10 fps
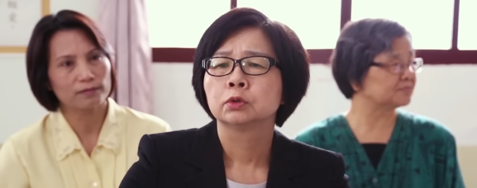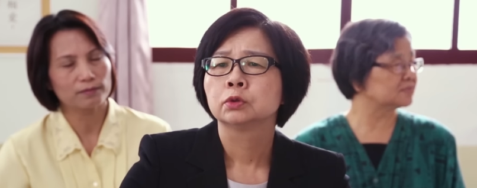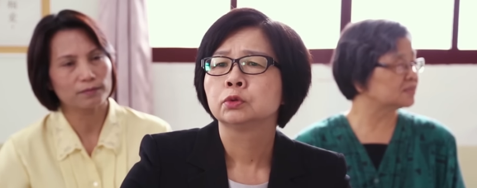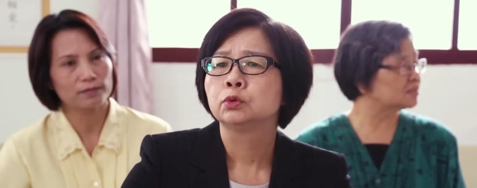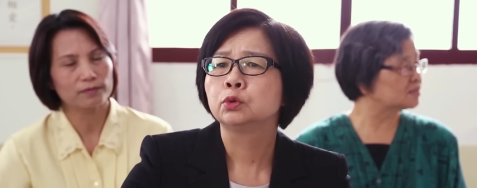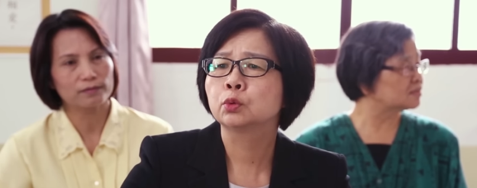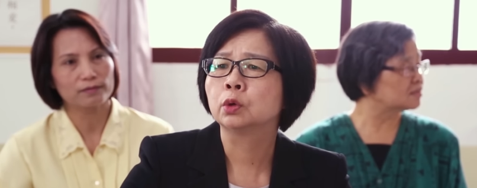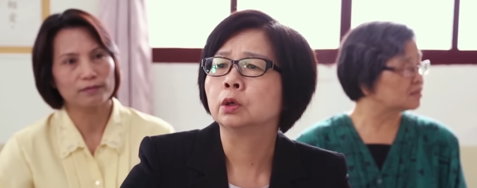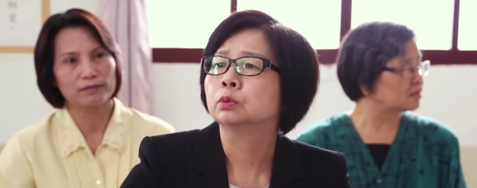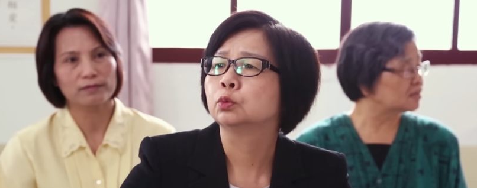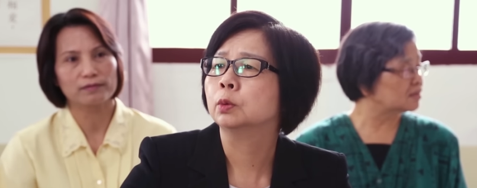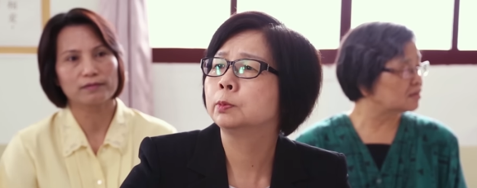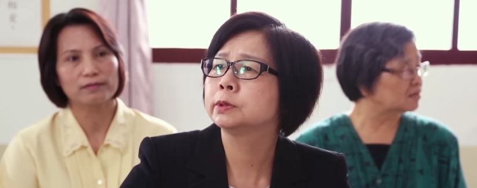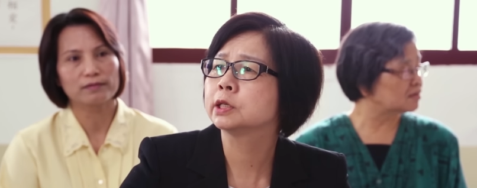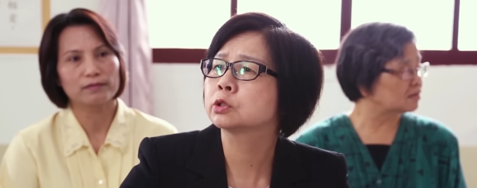Speaker 1: If we don't accept
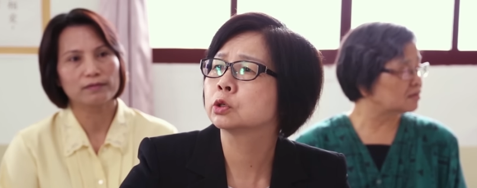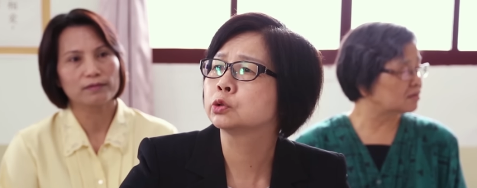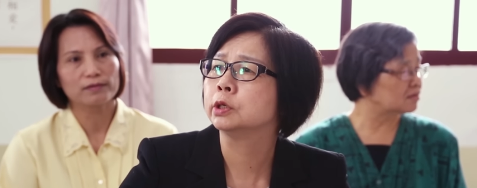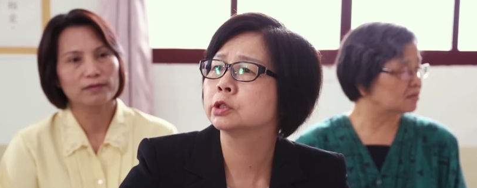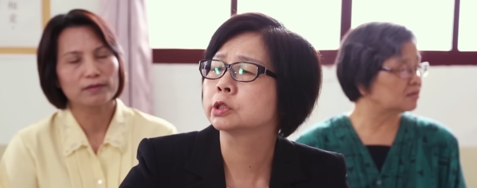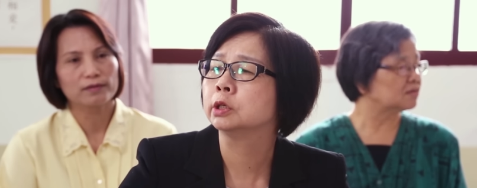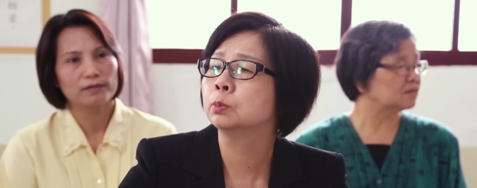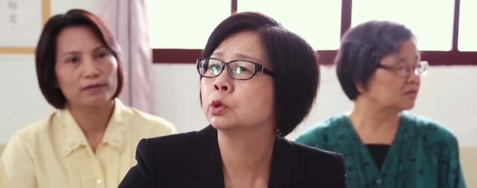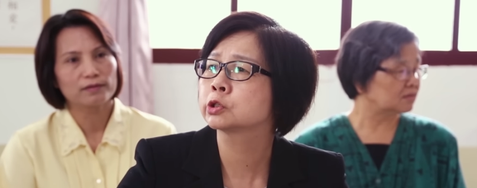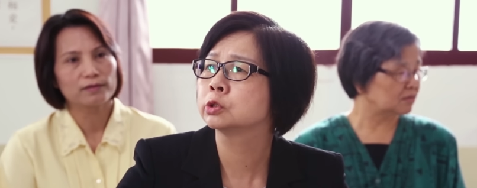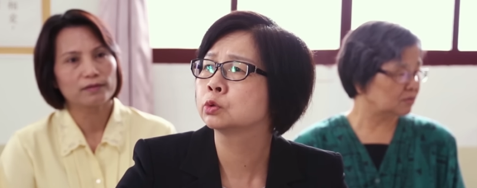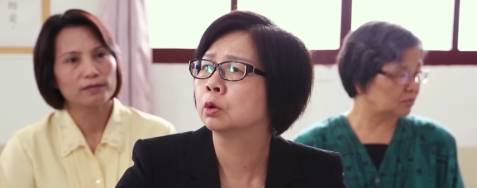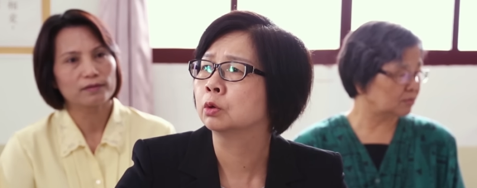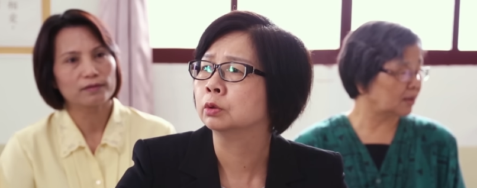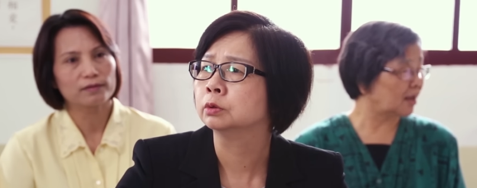the work of Almighty God in the
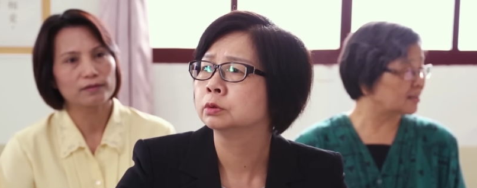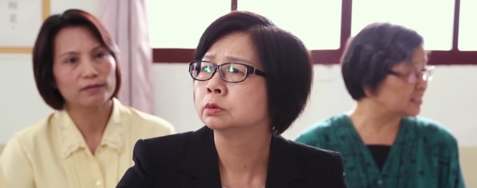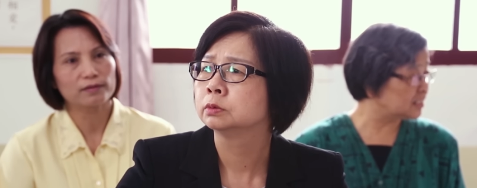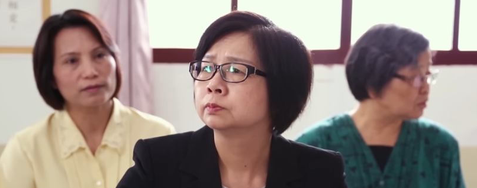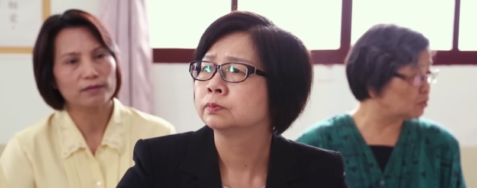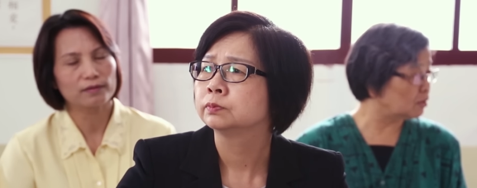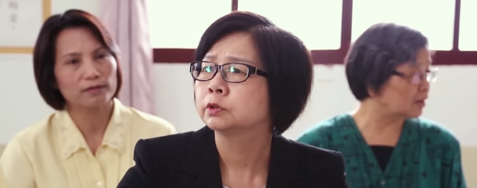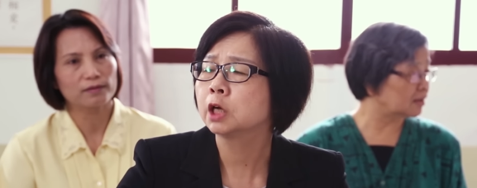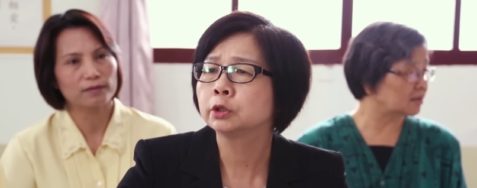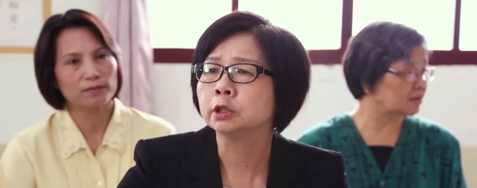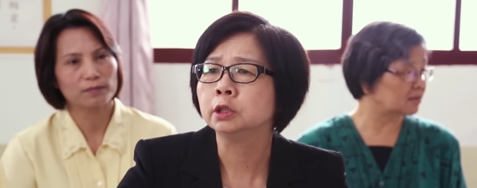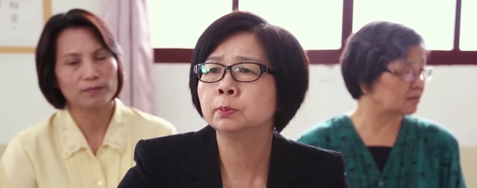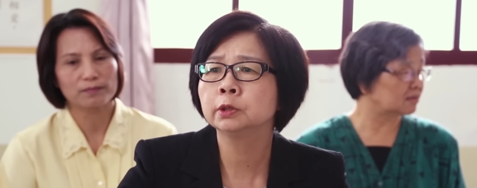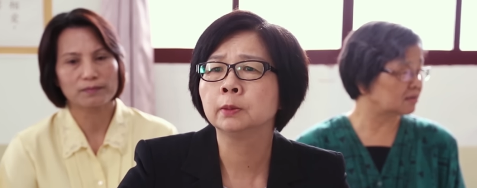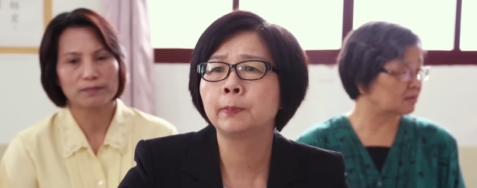last days, can we
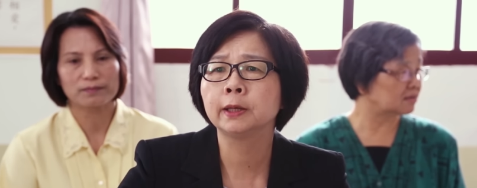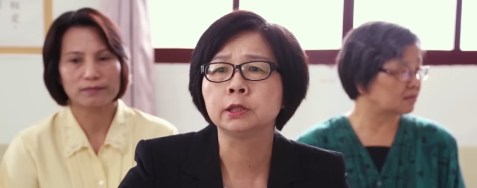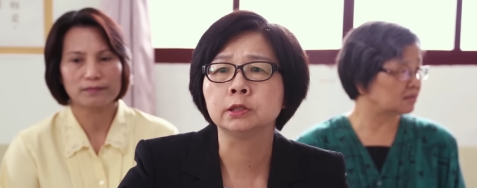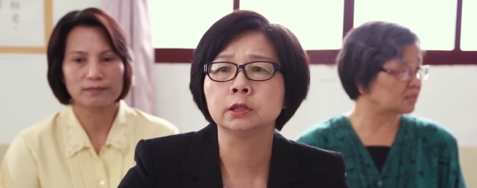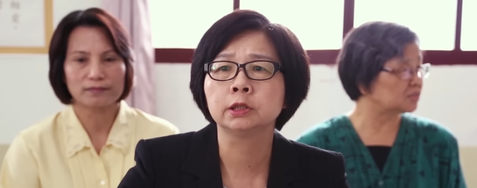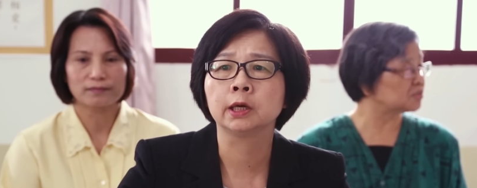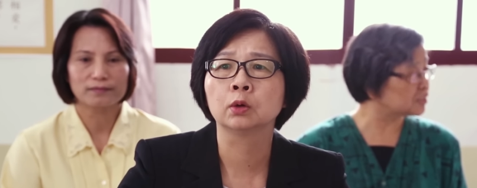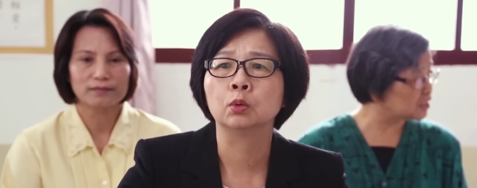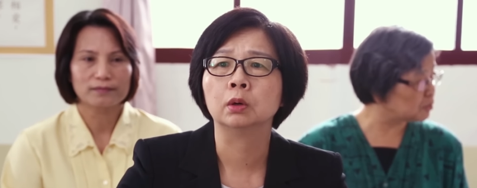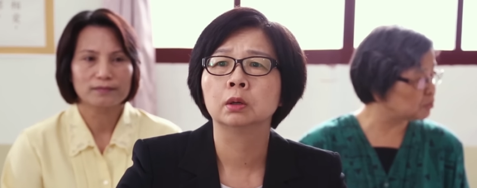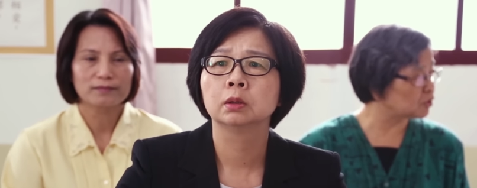be raptured into God's kingdom or